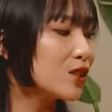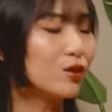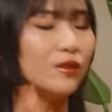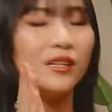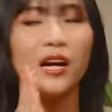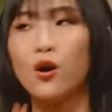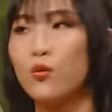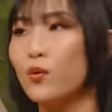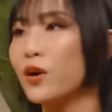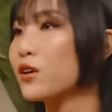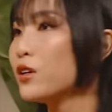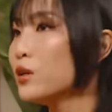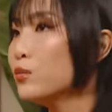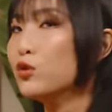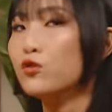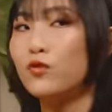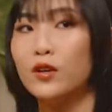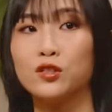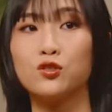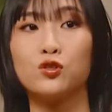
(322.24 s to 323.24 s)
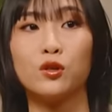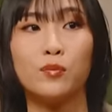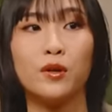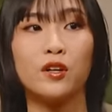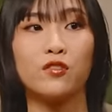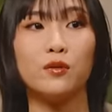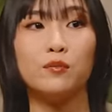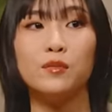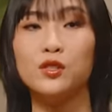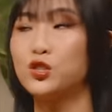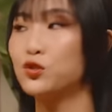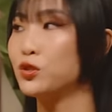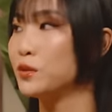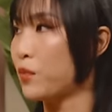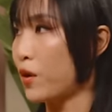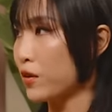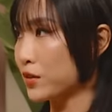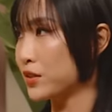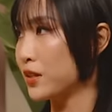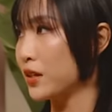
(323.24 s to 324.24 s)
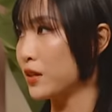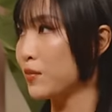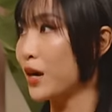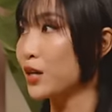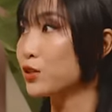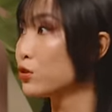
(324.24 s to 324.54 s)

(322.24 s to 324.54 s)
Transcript: now, we're going to move on to a bit of a mystery box game. I don't